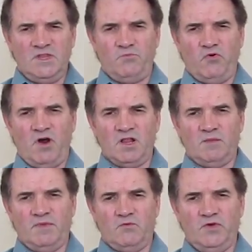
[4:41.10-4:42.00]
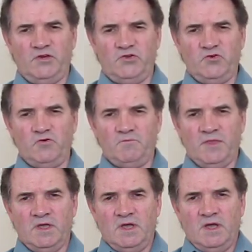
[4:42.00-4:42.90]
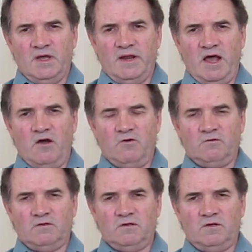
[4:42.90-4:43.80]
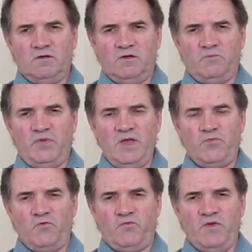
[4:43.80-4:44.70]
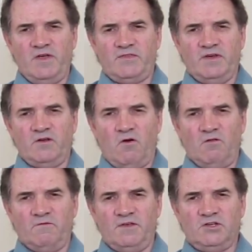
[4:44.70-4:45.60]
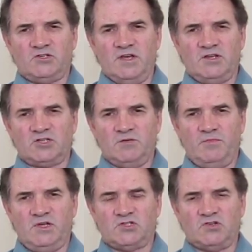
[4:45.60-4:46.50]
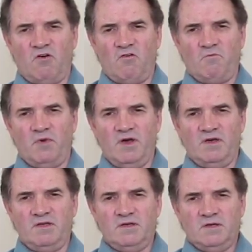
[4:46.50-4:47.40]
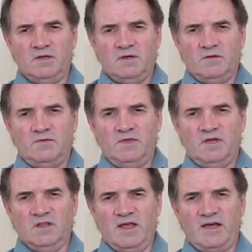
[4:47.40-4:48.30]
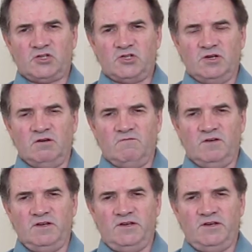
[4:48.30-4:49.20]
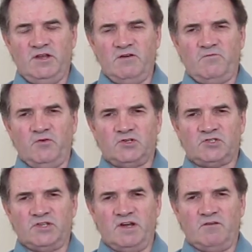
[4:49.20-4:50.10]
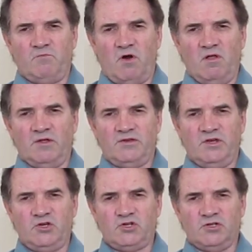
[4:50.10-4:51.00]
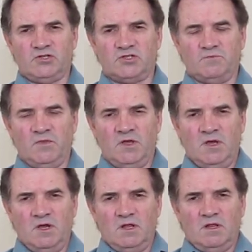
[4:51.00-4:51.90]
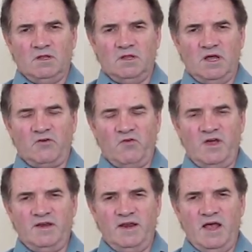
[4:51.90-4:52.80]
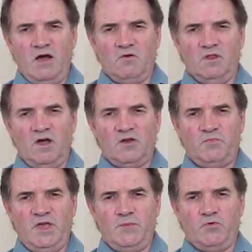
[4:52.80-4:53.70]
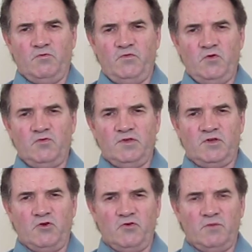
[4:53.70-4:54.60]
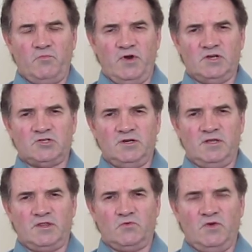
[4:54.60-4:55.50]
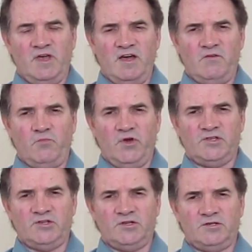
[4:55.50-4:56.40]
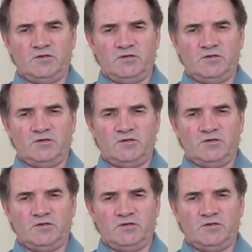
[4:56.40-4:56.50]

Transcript: problem that we do. Now, people think that all of these things can be solved by the election of a different set of politicians. Like right now, a lot of people view the current president that we have, President